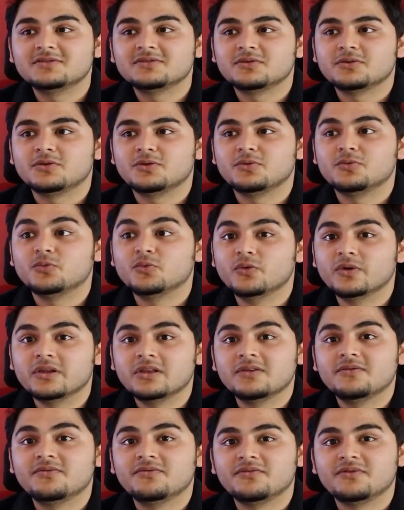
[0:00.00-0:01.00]
so you
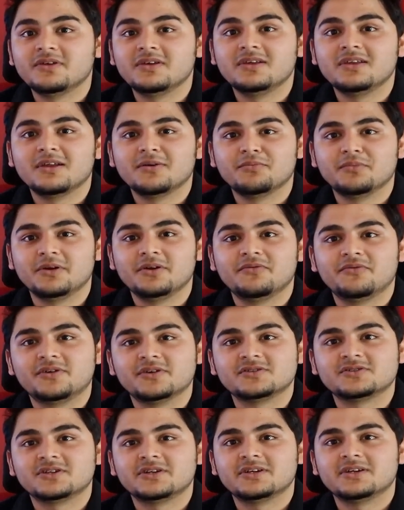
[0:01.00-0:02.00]
will feel a bit
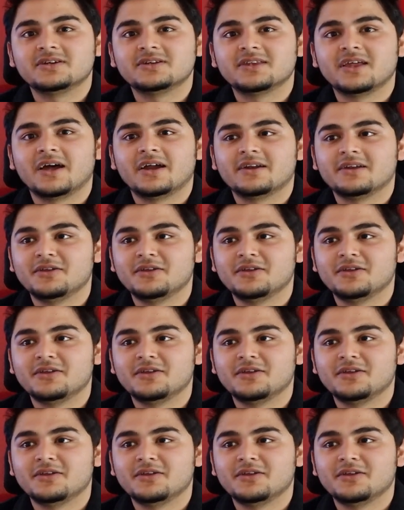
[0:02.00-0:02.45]
frustrated that